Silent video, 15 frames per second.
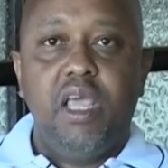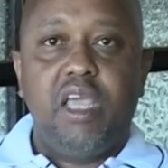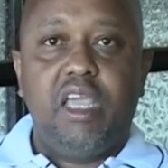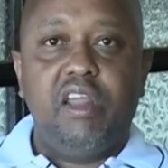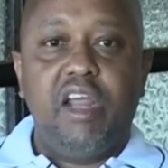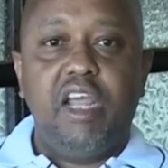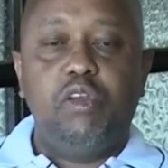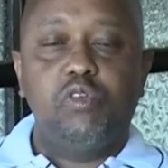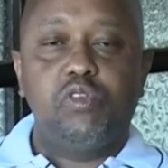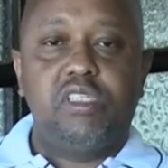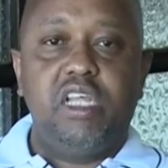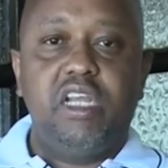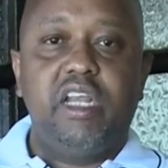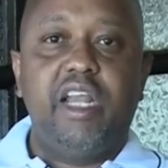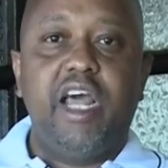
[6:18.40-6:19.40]
Kiraito
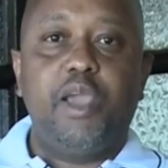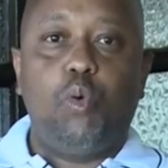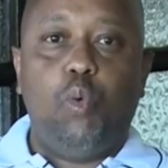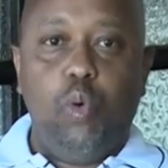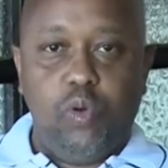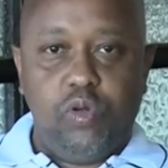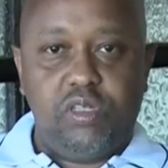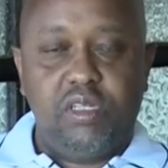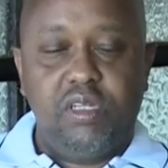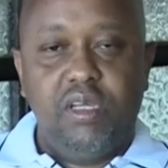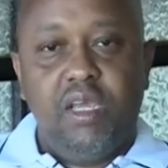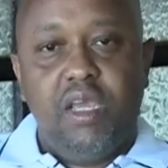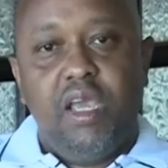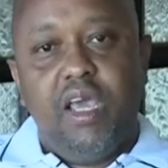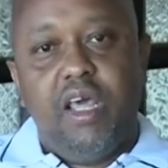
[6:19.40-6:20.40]
said, and I quote,
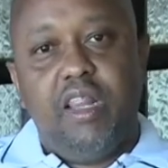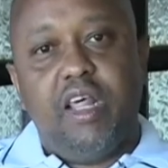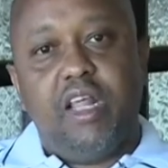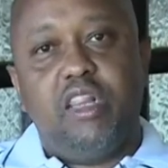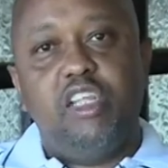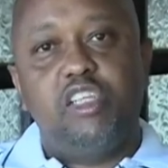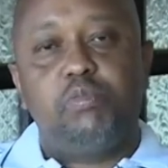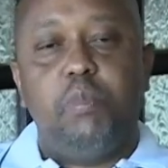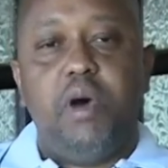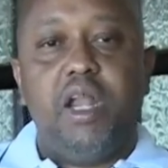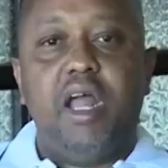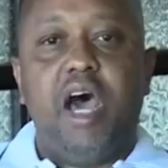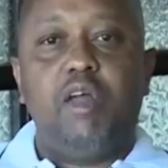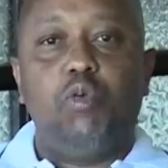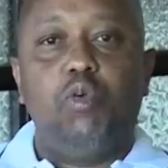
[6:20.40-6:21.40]
that this
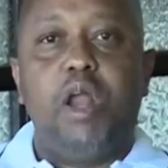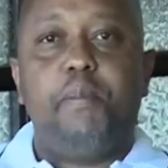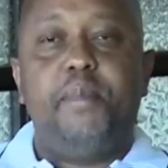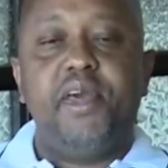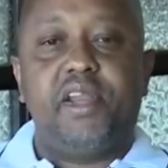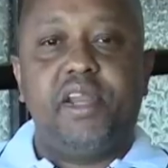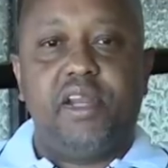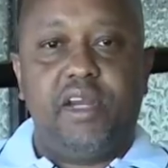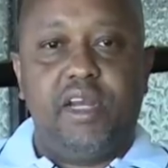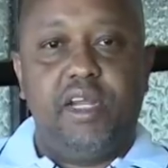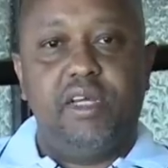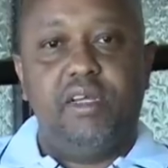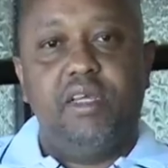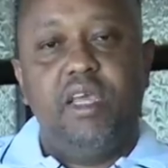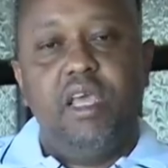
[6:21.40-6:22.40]
man, Arura Pereira,
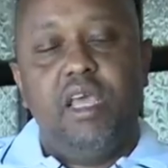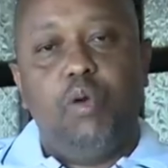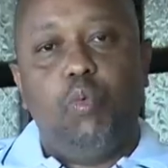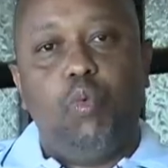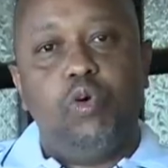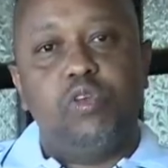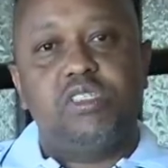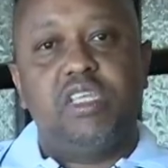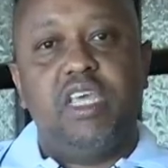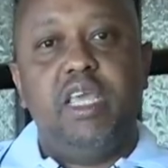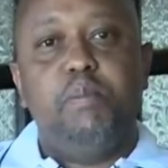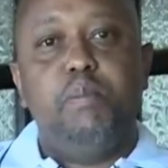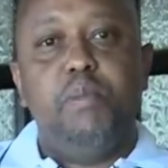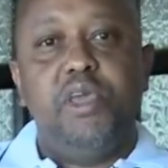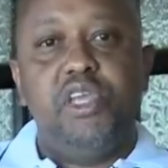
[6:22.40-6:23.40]
was a
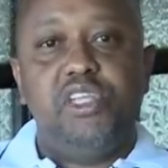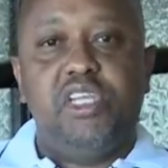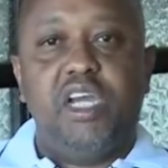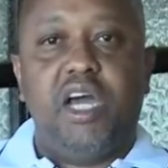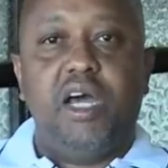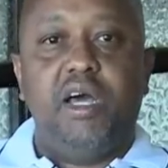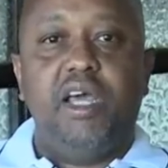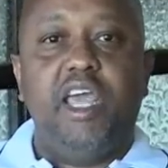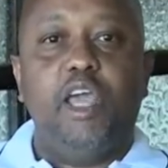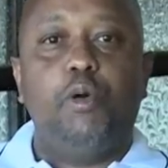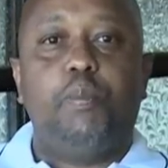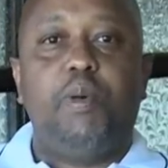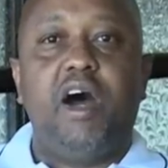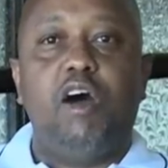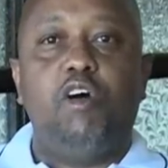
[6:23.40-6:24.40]
major
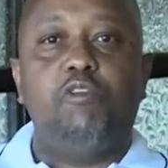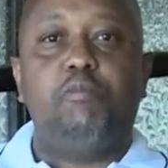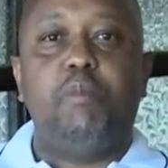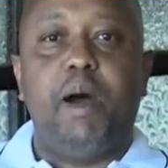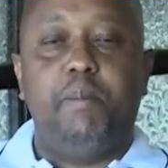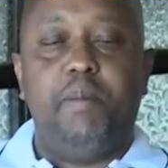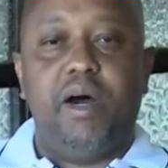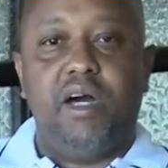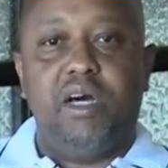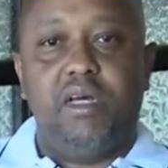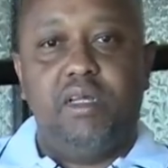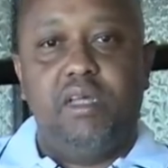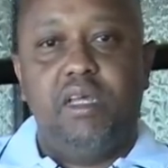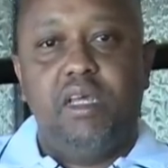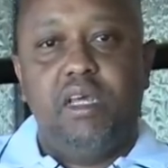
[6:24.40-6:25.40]
helper of Baba.
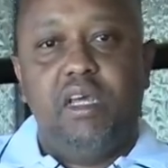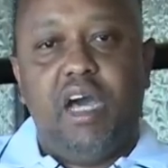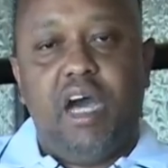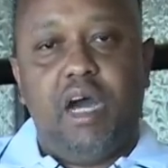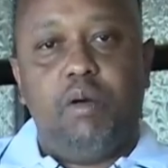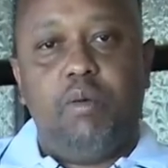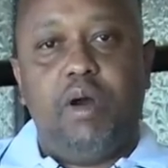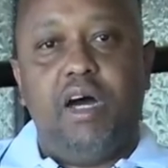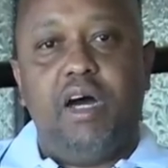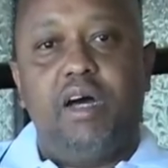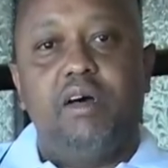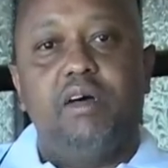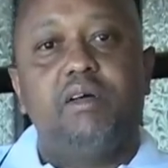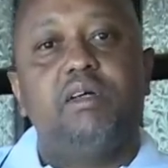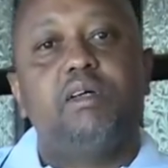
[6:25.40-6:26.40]
Our
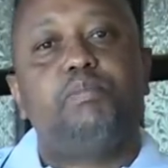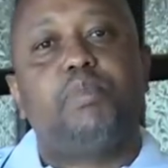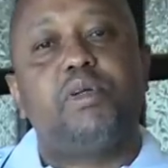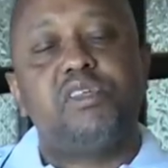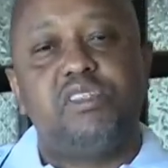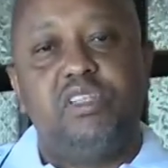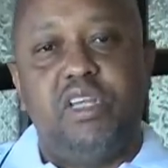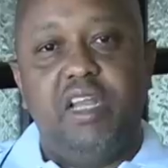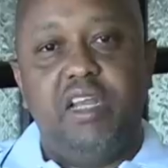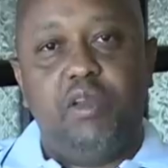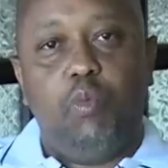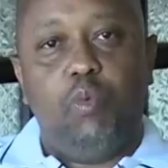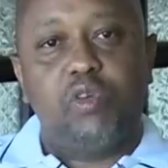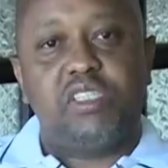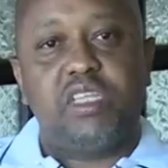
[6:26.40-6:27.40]

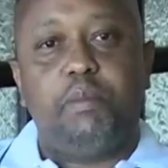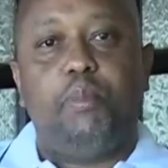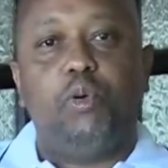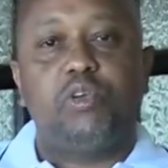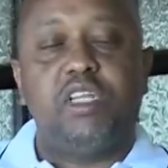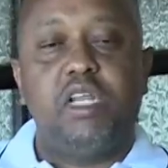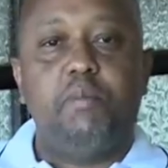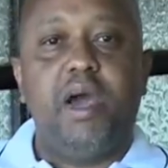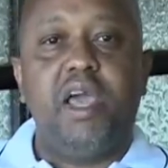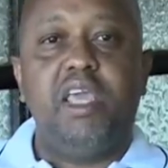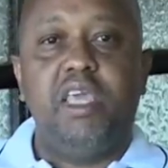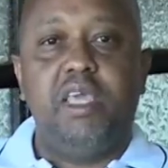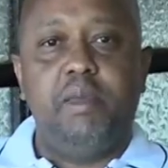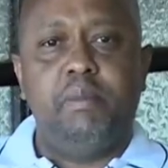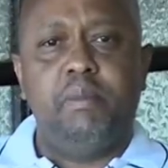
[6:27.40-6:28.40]
president was supported by
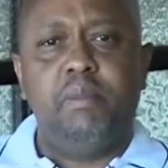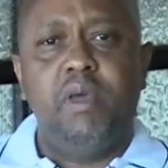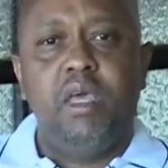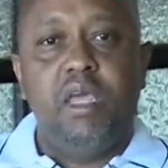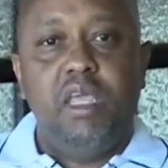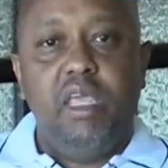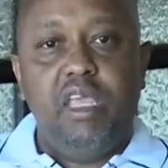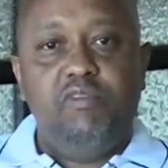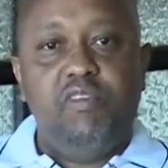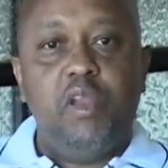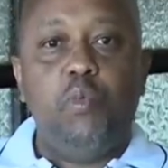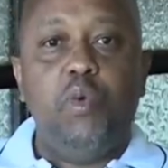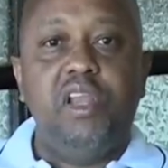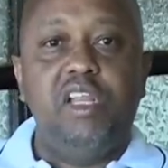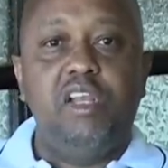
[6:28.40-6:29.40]
him
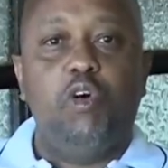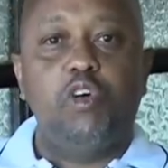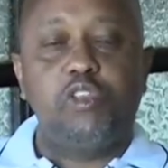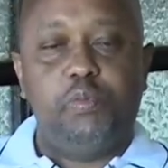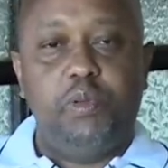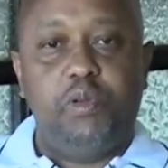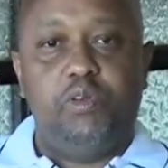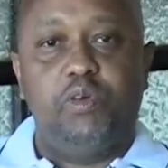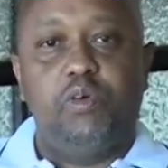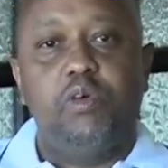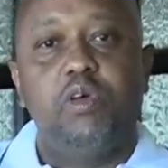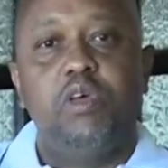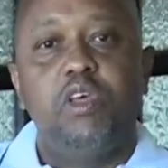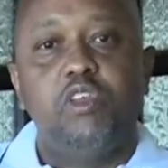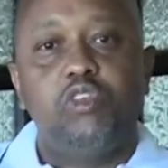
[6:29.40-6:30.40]
even when in hospital.
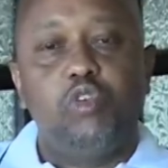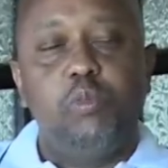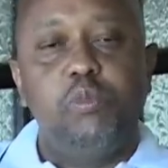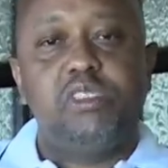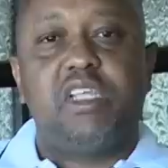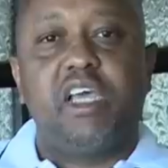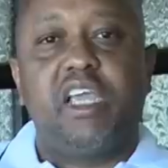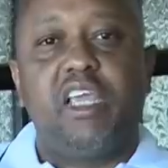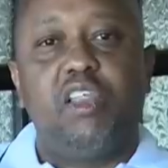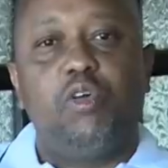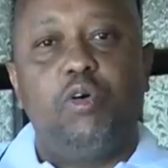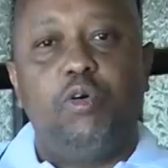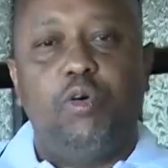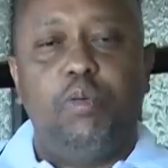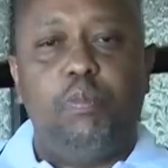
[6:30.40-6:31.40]
So Mr.
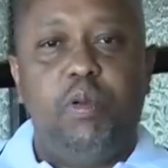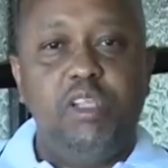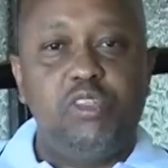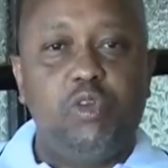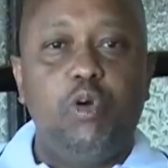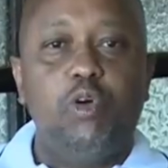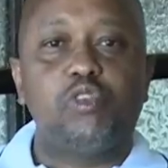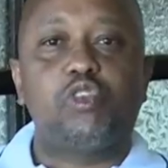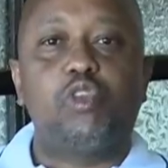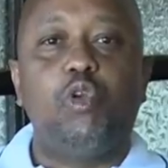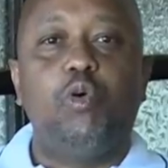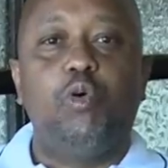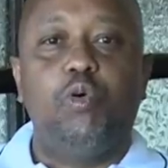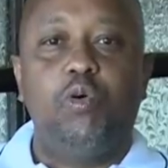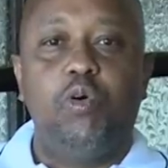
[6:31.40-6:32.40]
Githongo, please go
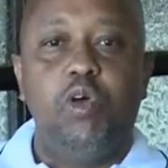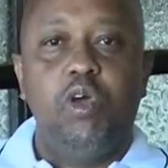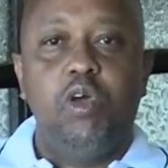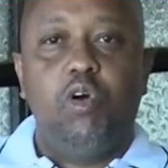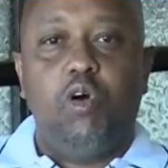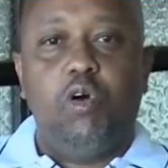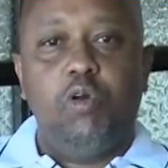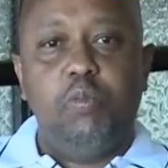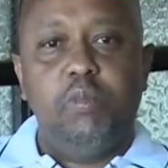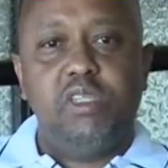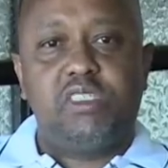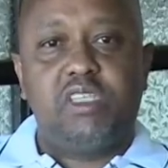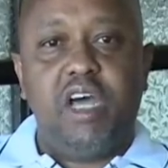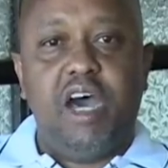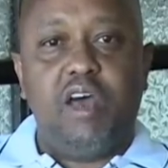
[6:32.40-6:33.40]
slow on
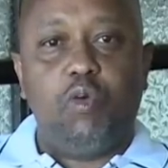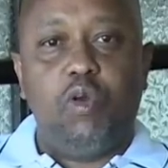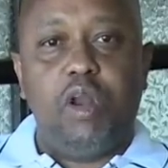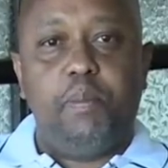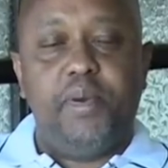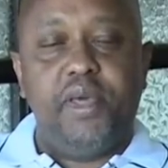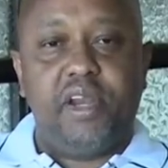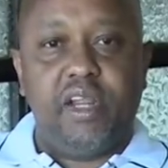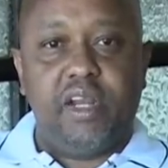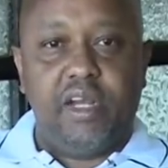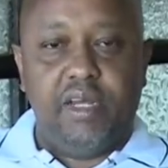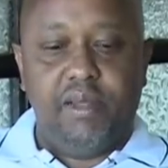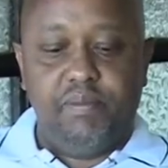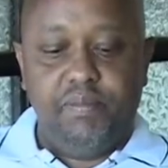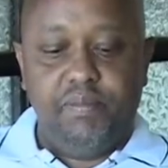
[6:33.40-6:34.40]
Mr. Arura Pereira.